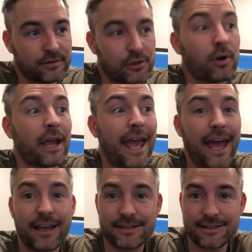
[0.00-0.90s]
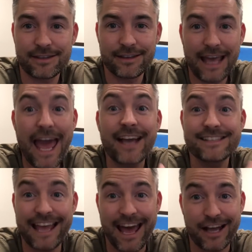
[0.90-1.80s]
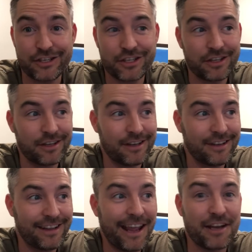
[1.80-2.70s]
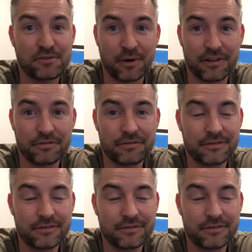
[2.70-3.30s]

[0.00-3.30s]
Sorry, X Æ A-12.